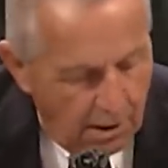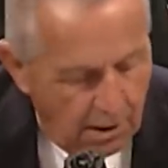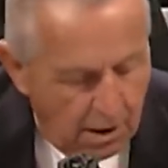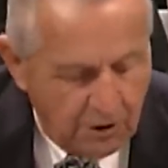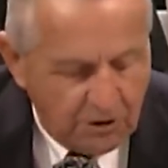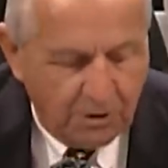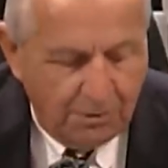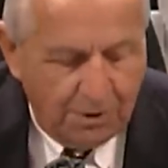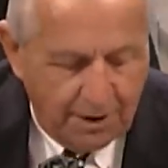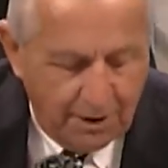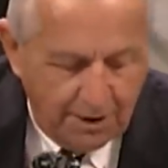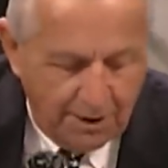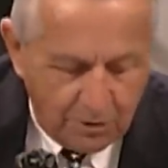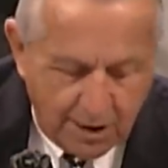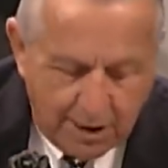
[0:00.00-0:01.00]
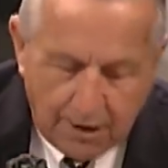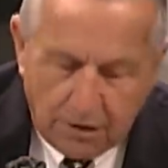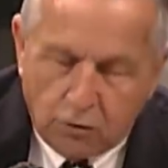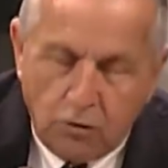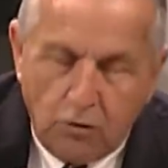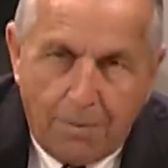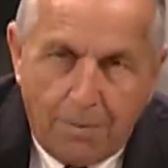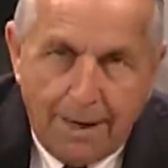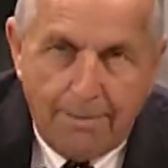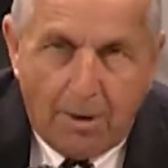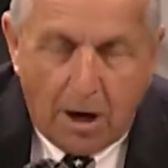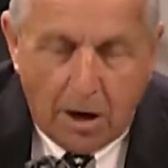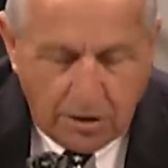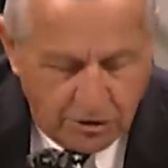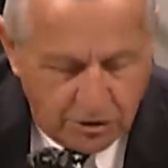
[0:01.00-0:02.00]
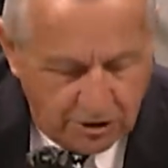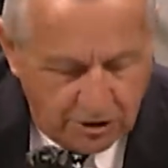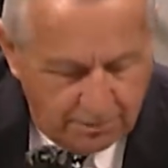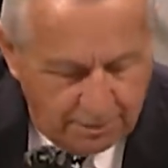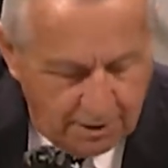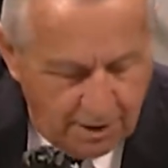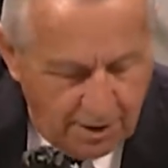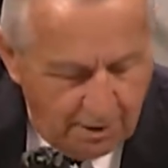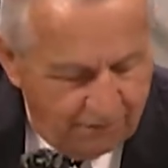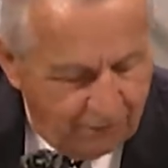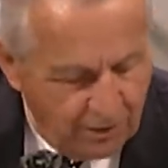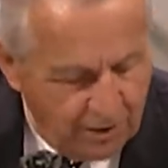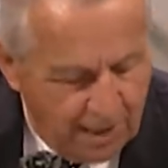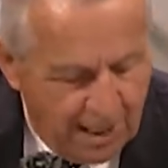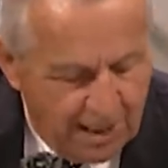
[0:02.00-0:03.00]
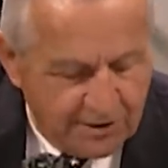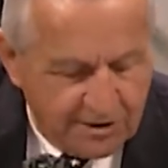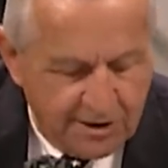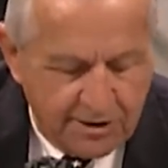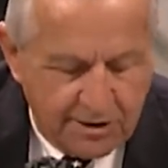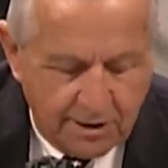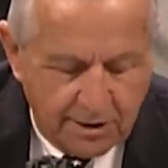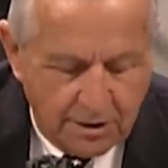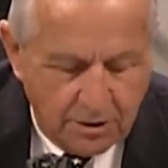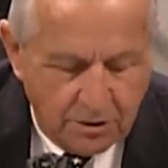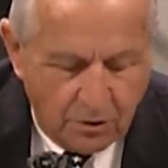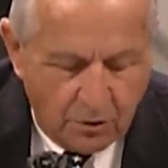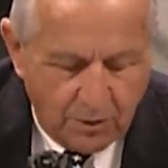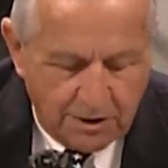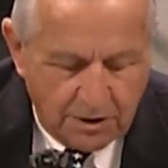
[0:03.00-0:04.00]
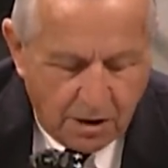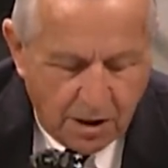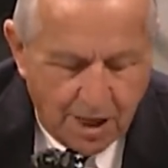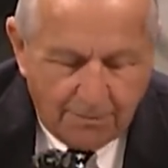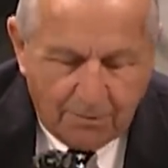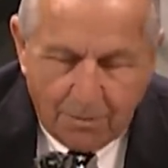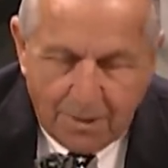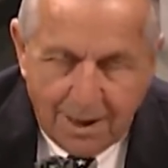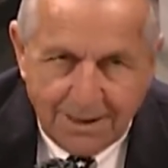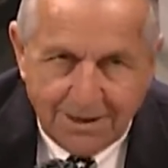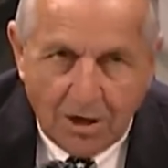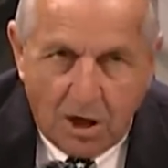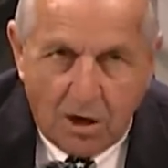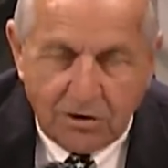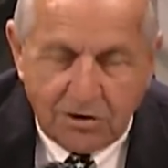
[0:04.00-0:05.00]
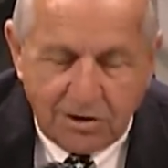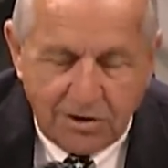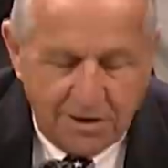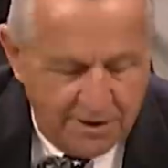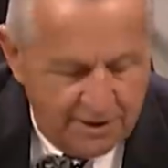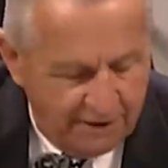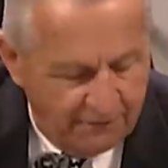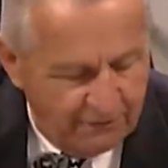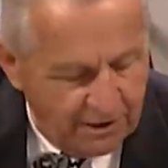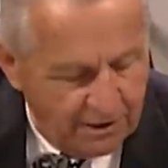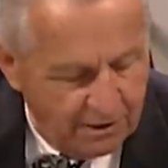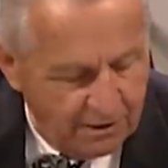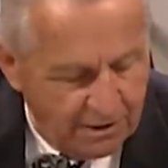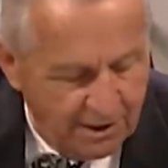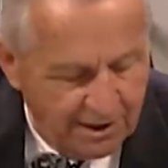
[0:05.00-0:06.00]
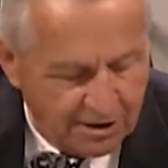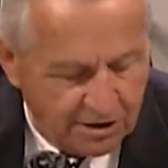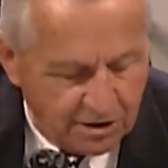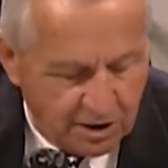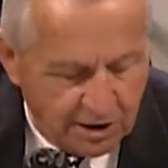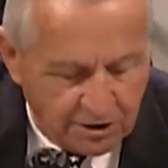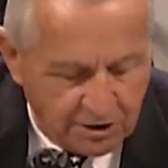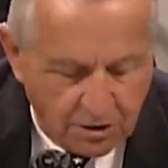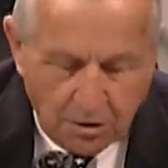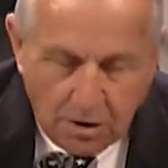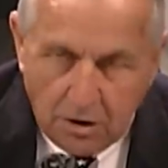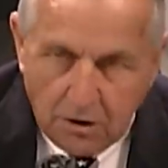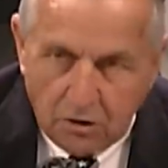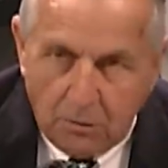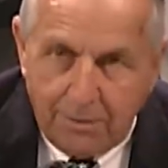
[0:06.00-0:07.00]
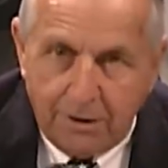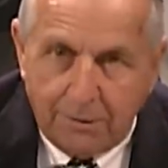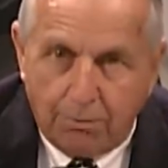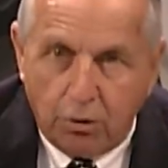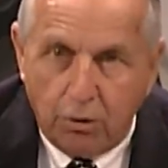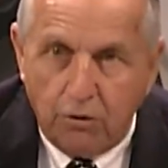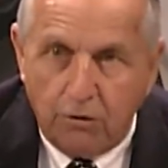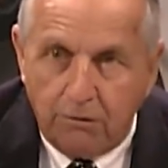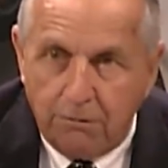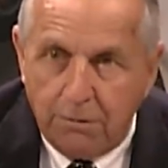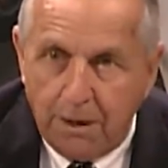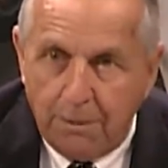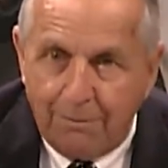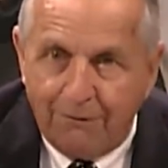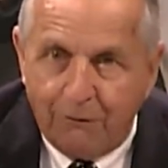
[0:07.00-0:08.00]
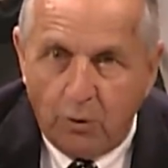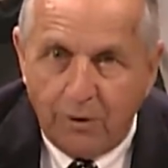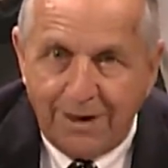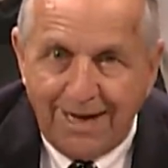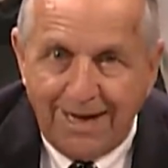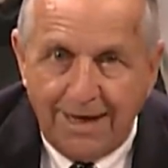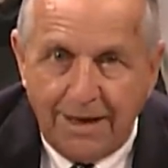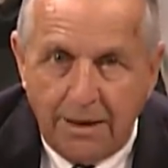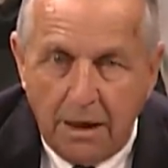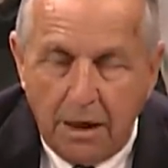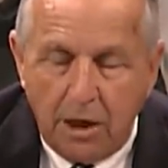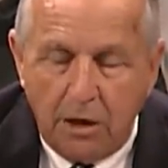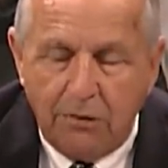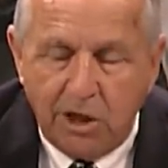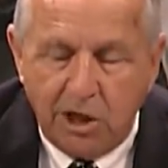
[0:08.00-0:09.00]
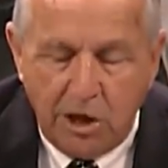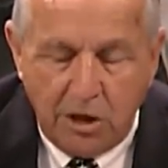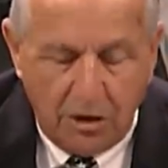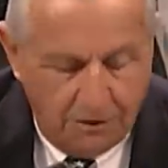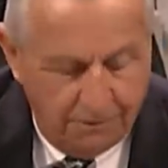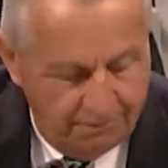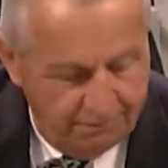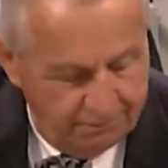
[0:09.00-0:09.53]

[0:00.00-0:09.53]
Ultimately, it will take true bipartisanship for the House and Senate to reach a compromise on significant legislation to be approved before the end of the year.